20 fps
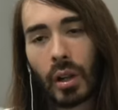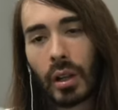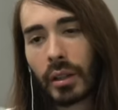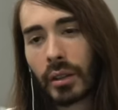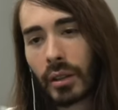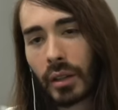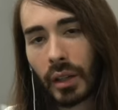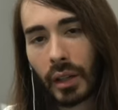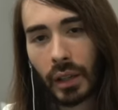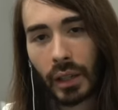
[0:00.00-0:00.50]

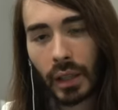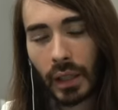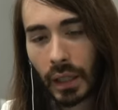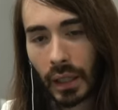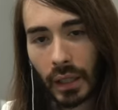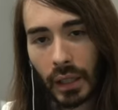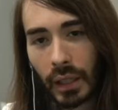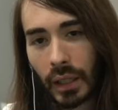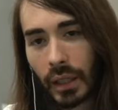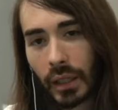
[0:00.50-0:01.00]
it the
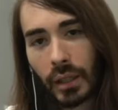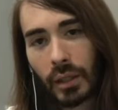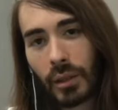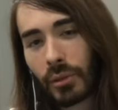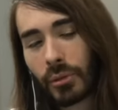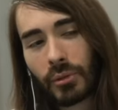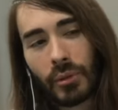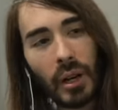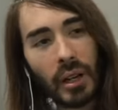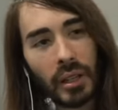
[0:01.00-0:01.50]

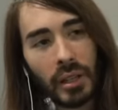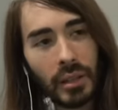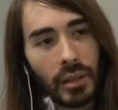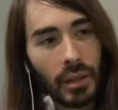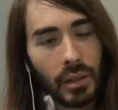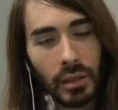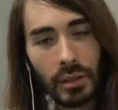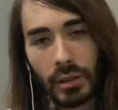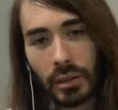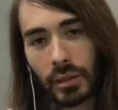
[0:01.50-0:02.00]

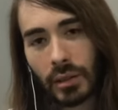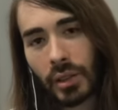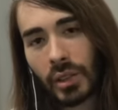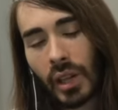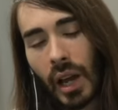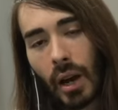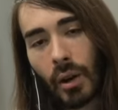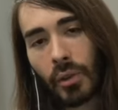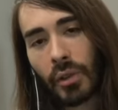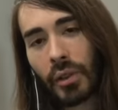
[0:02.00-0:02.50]
fucking
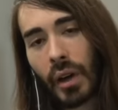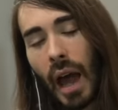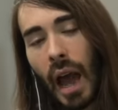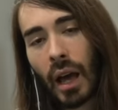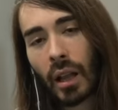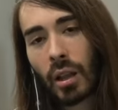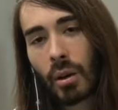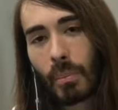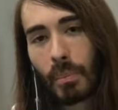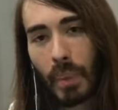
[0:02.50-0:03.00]
South
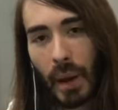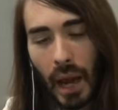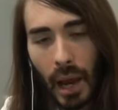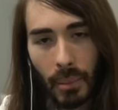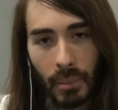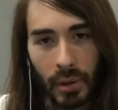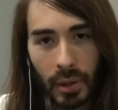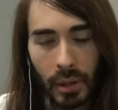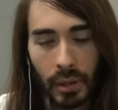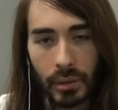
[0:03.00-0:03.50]

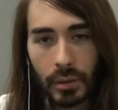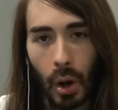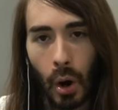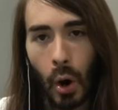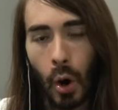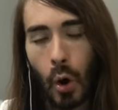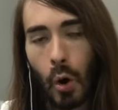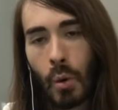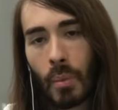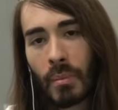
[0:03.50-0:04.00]
Alabama
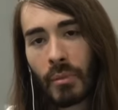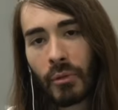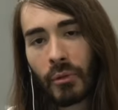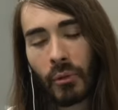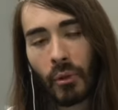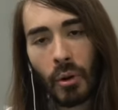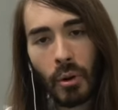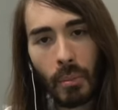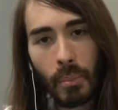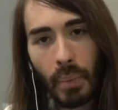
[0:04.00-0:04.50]
Home
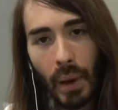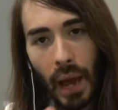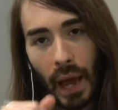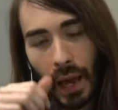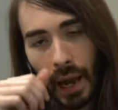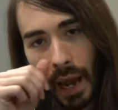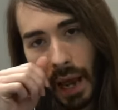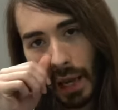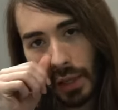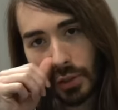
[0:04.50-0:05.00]
for
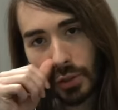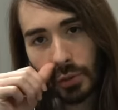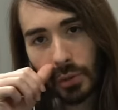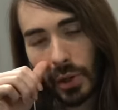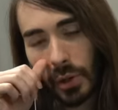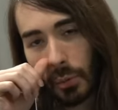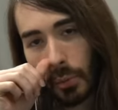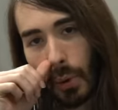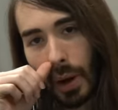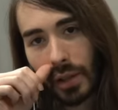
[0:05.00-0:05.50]

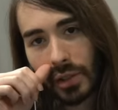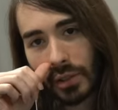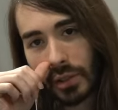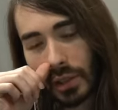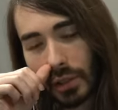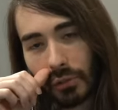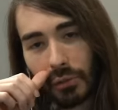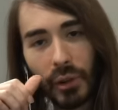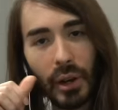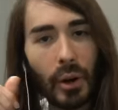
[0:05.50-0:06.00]
Badassery
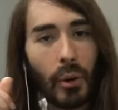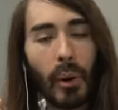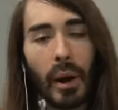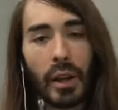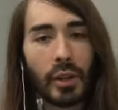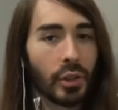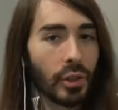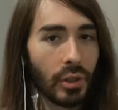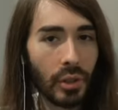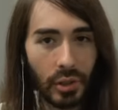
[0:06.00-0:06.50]
Wrestling
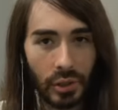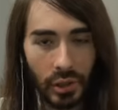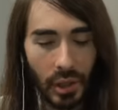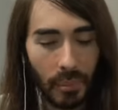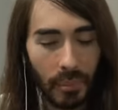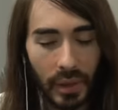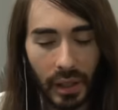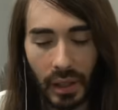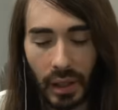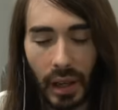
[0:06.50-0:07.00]
Federation or
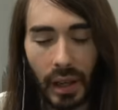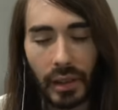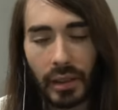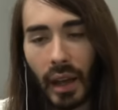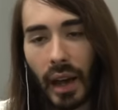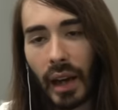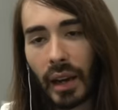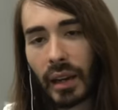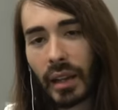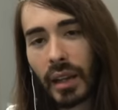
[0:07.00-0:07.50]
something like
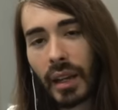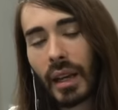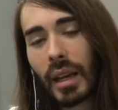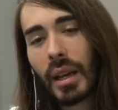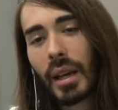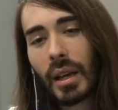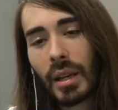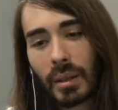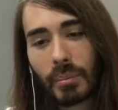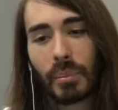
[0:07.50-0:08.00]
that.
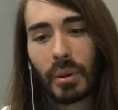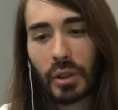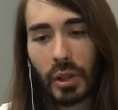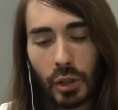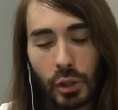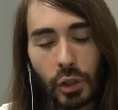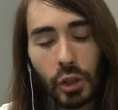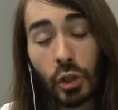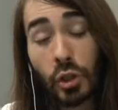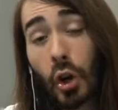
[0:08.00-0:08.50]
But
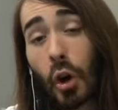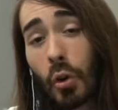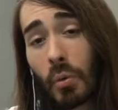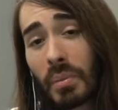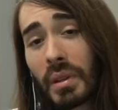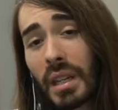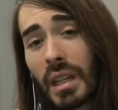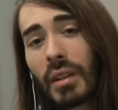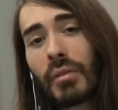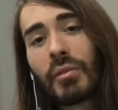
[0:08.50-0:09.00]
there's so
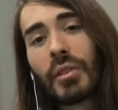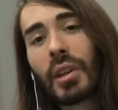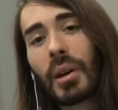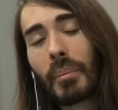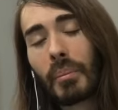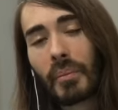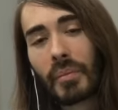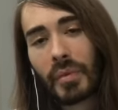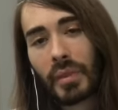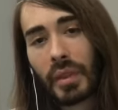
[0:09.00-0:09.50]
many of
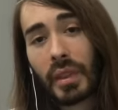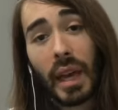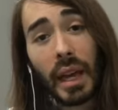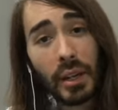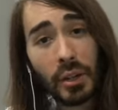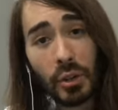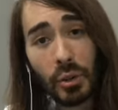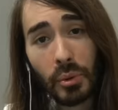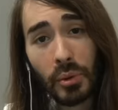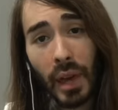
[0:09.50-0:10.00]
them
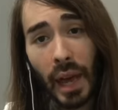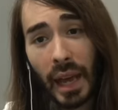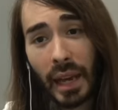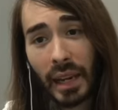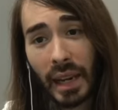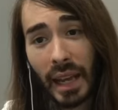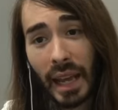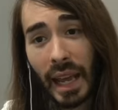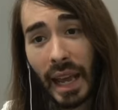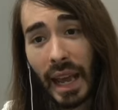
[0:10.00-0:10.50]
that do
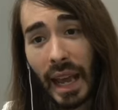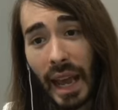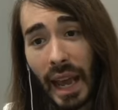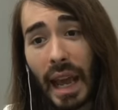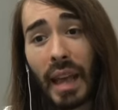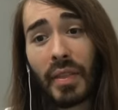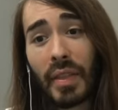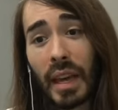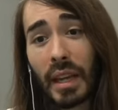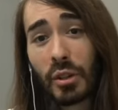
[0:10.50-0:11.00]
that,
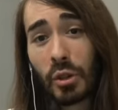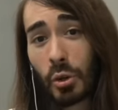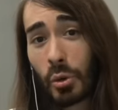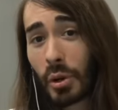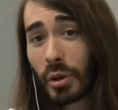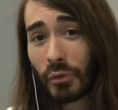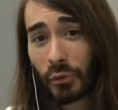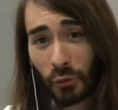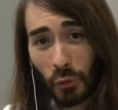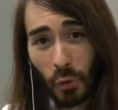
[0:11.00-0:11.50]
and they do
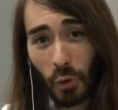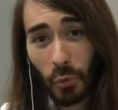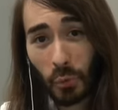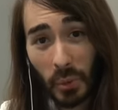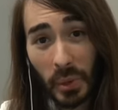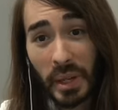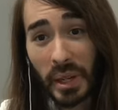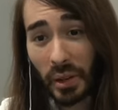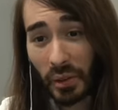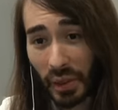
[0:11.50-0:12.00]
it for
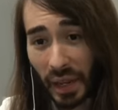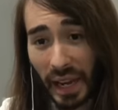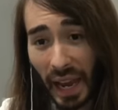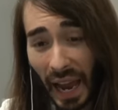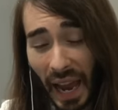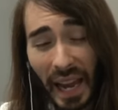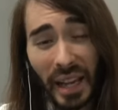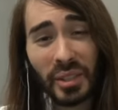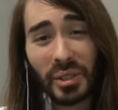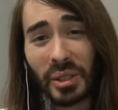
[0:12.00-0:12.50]
real. They
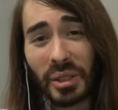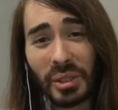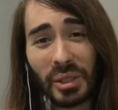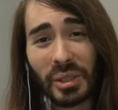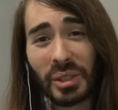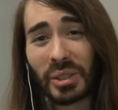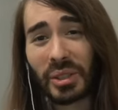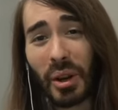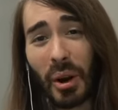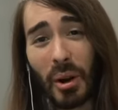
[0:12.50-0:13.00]
actually
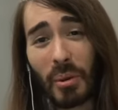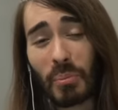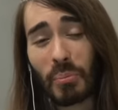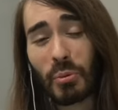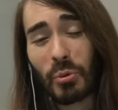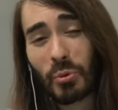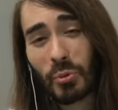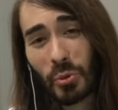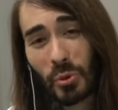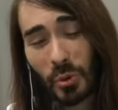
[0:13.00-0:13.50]
just start
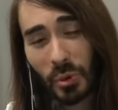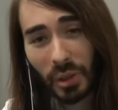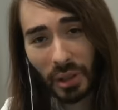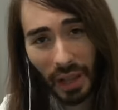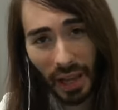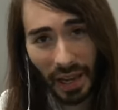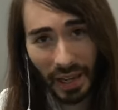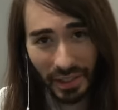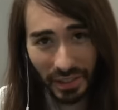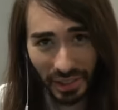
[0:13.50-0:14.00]

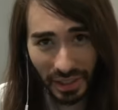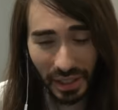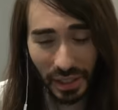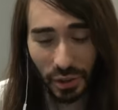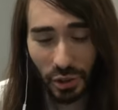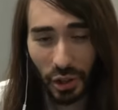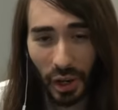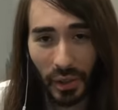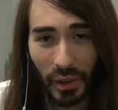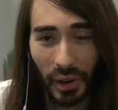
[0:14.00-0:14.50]
brutalizing
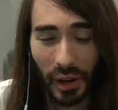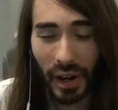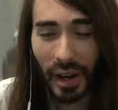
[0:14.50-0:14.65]
each other.